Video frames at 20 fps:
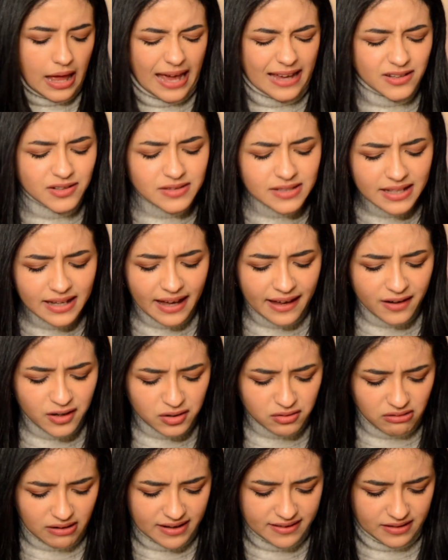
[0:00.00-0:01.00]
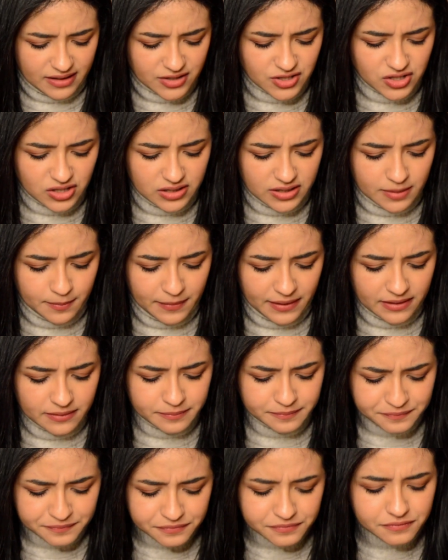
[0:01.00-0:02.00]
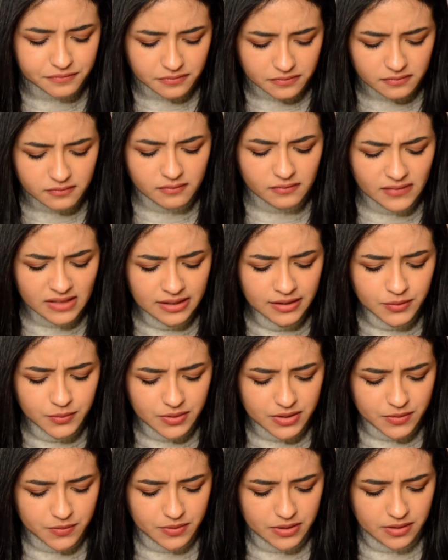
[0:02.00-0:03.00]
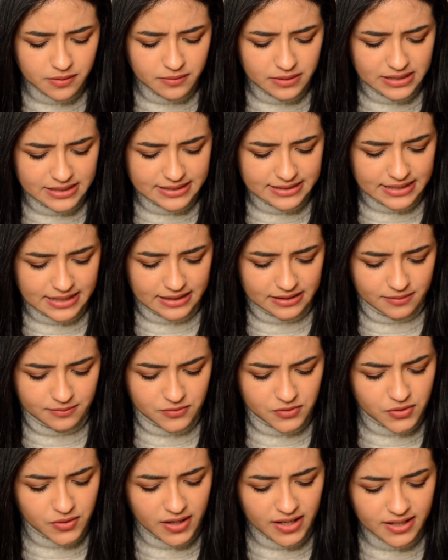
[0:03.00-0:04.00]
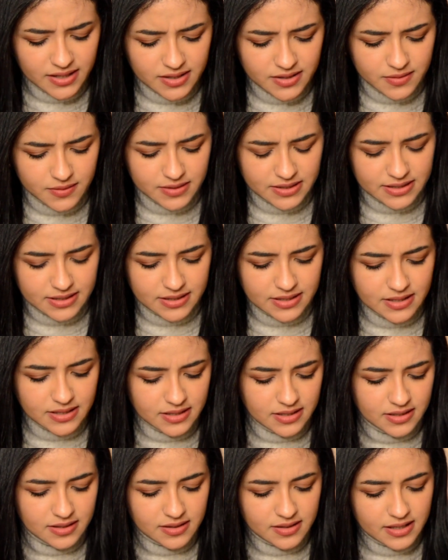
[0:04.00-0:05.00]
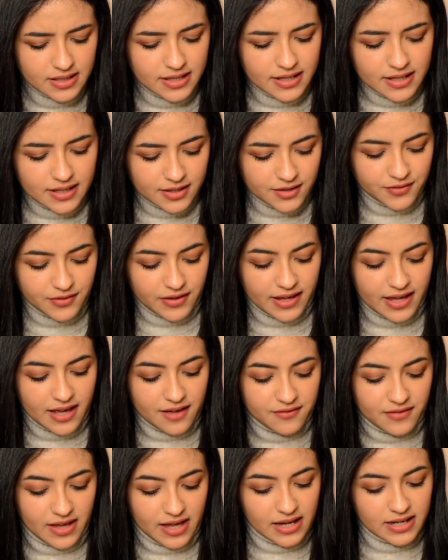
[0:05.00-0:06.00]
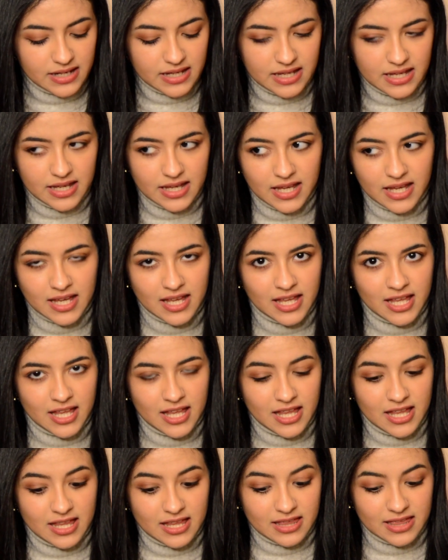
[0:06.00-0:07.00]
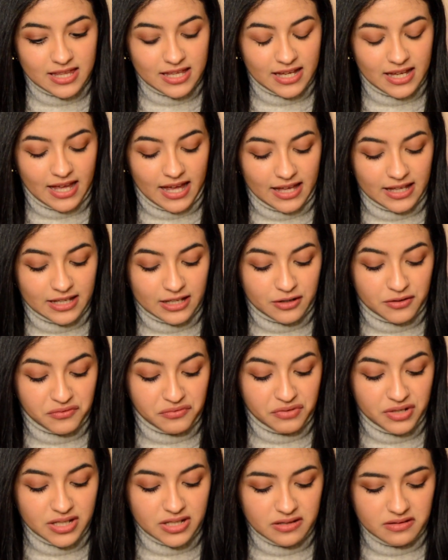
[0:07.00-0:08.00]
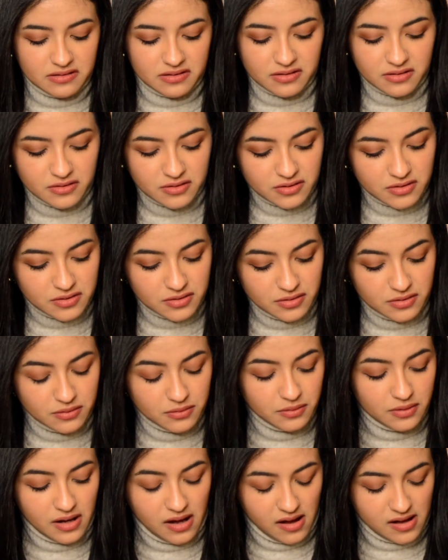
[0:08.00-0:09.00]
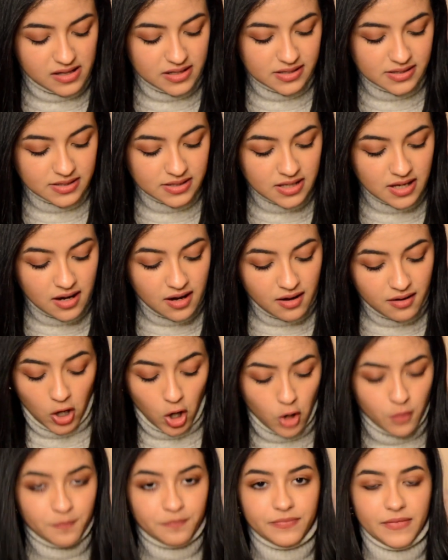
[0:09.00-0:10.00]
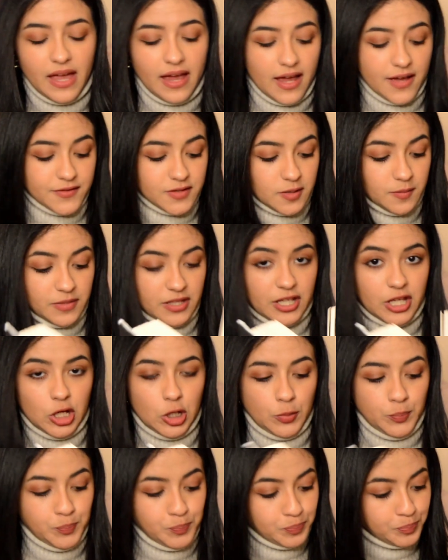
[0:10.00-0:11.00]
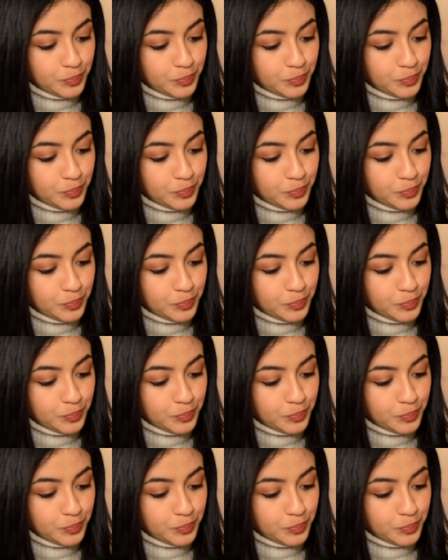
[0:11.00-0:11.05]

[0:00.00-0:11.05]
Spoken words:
don't think I cried actually, but it was really, really sad. I'm trying to see if I have anything I can read to you guys. Oh, I have something here.